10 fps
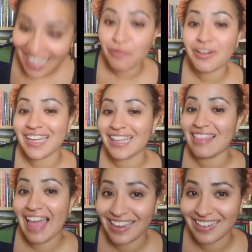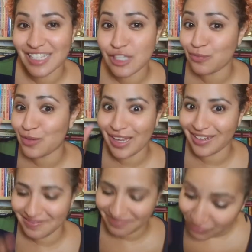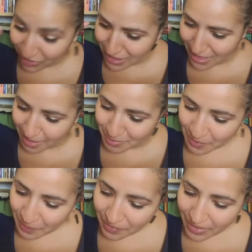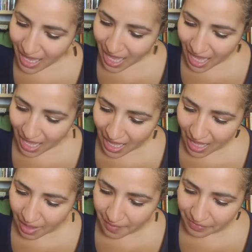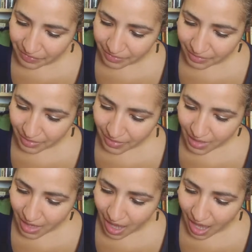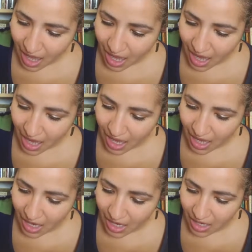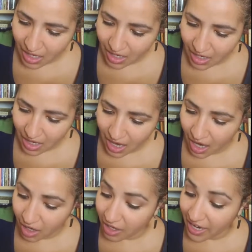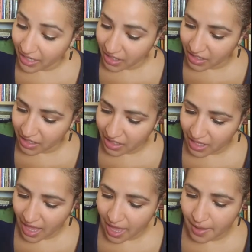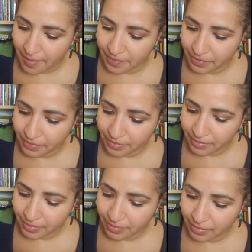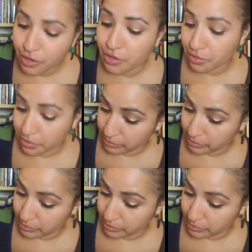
reading Latin, it's fun. Fun times. Um, uh, Arek M New.